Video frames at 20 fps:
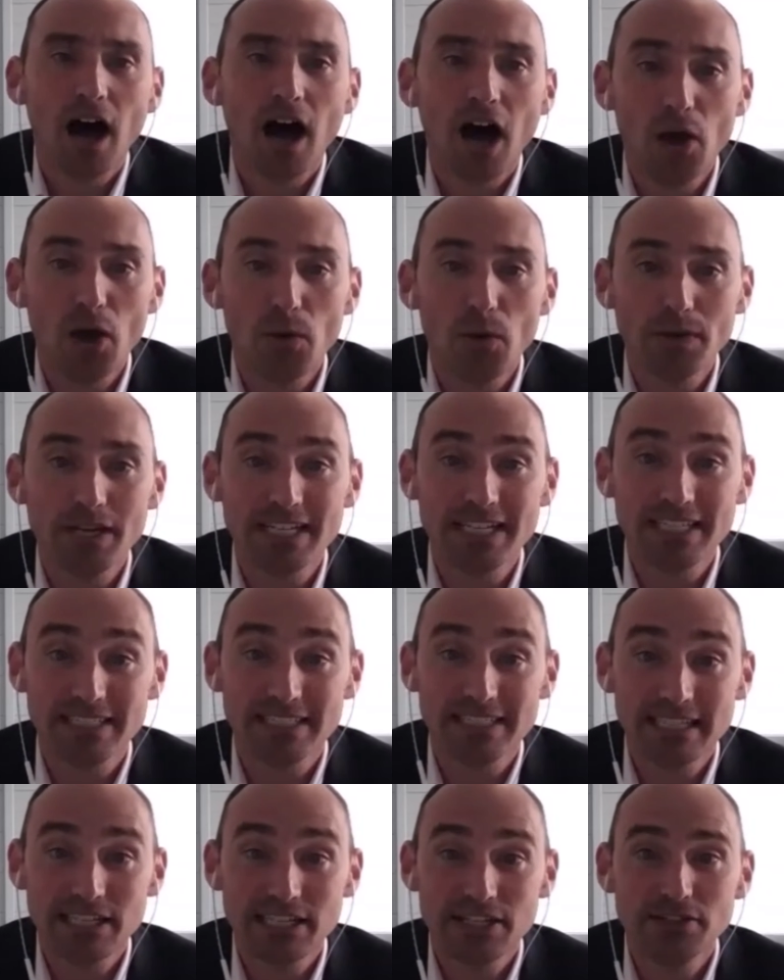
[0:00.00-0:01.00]
I hope we can
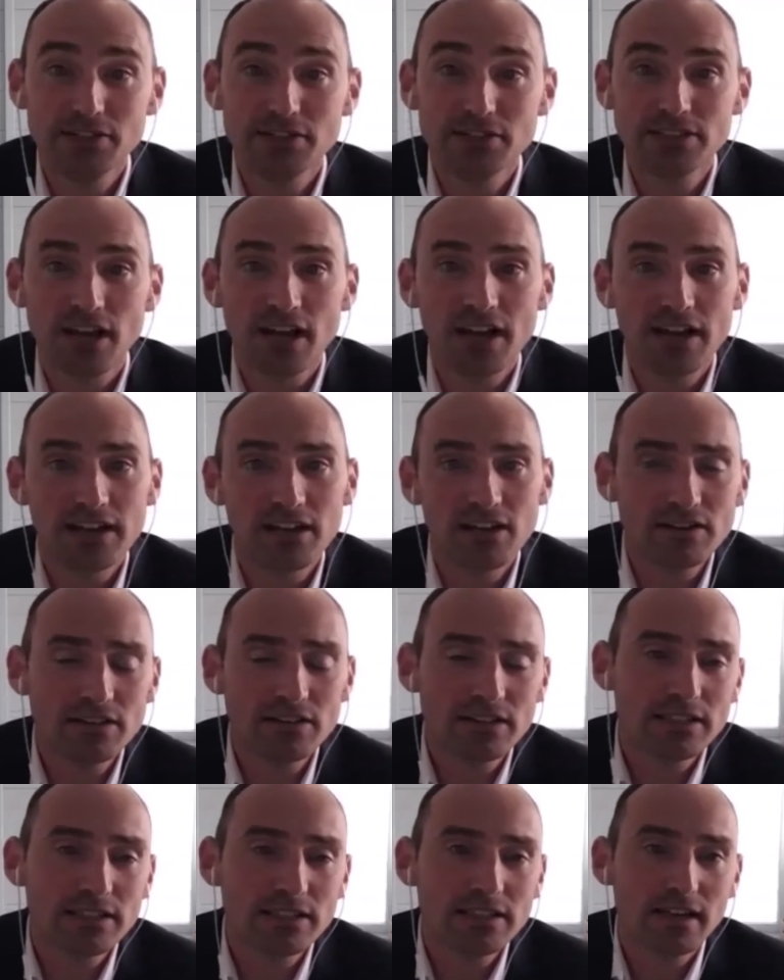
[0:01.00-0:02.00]
continue the
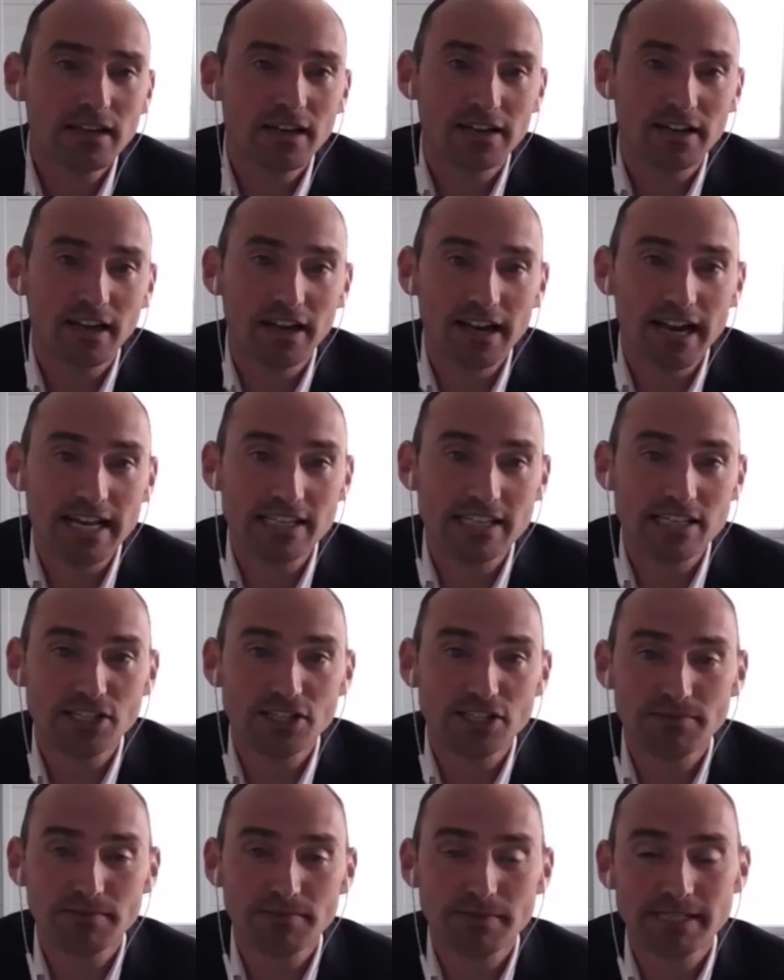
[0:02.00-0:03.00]
dialogue and learn
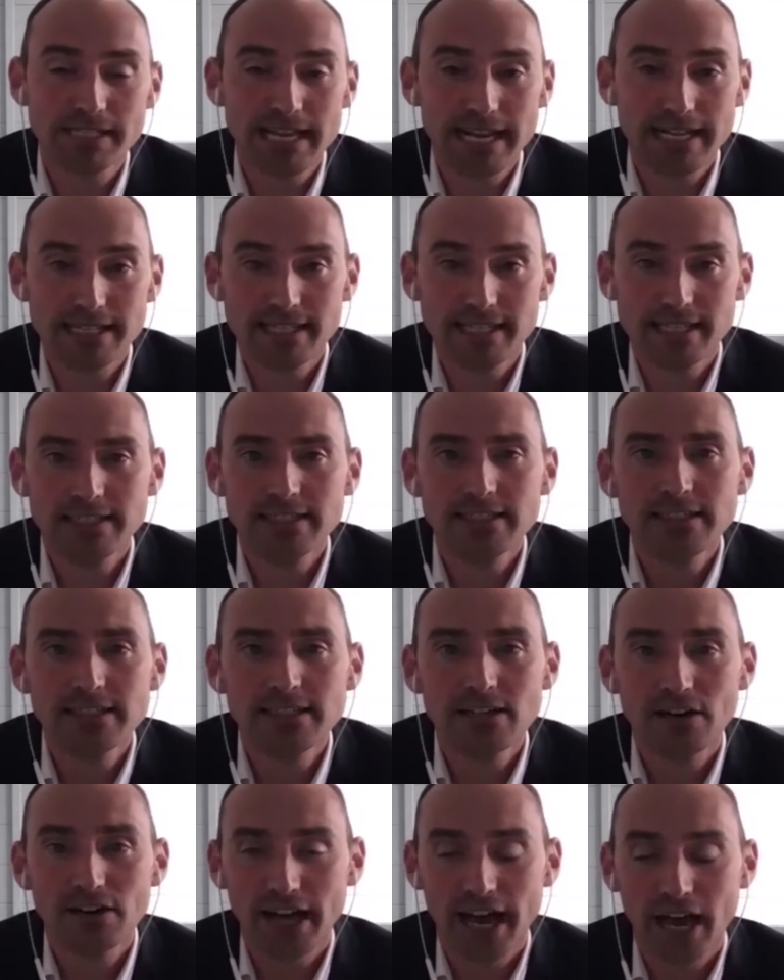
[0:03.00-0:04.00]
lessons from the sector
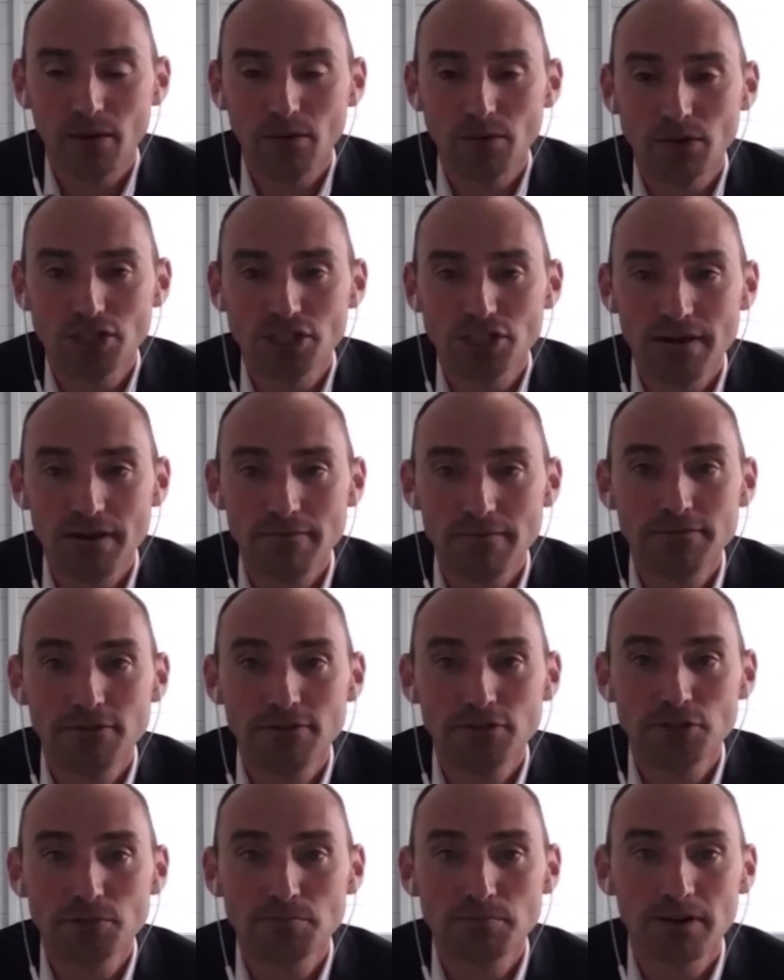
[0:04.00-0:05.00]
on how we shape
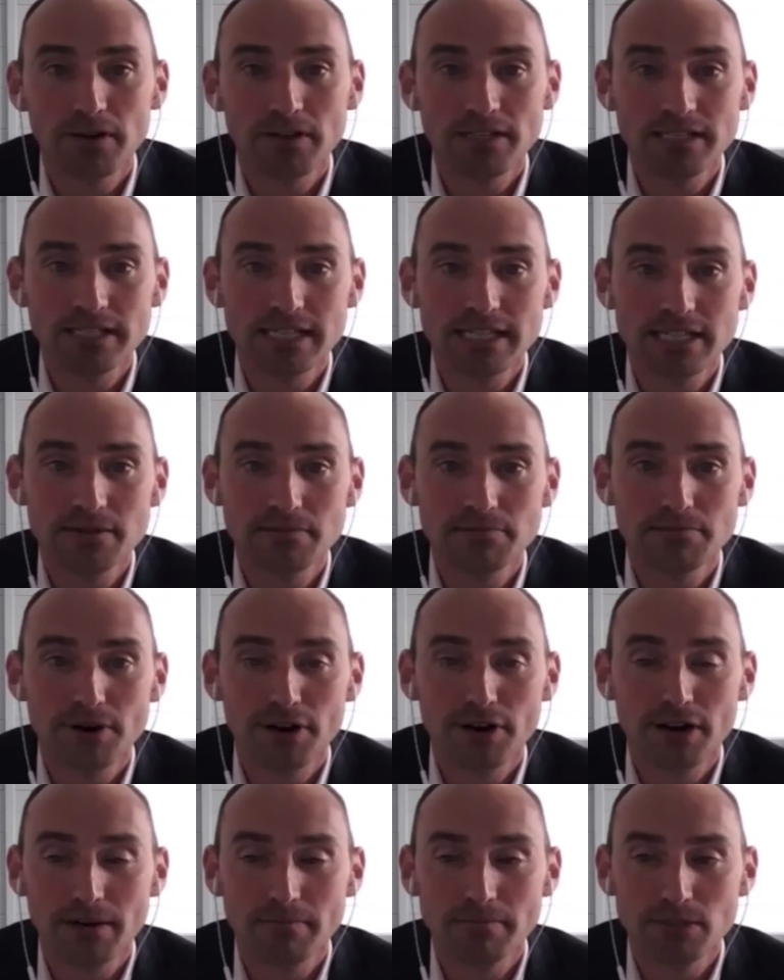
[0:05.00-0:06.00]
future policies and
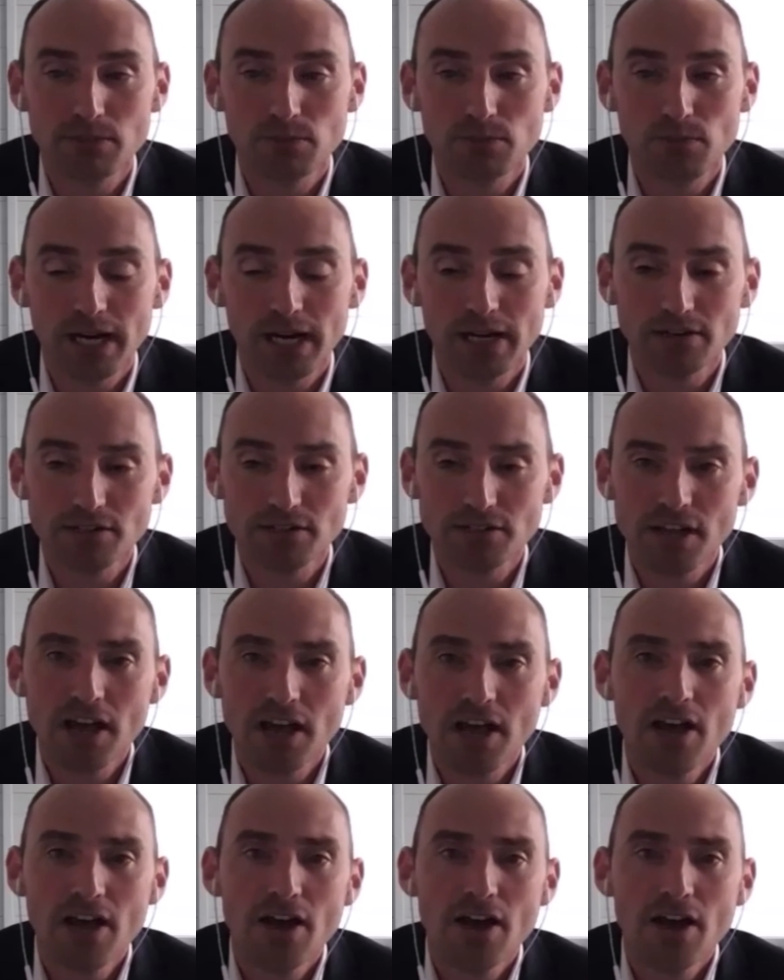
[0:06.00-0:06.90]
programmes in Wales,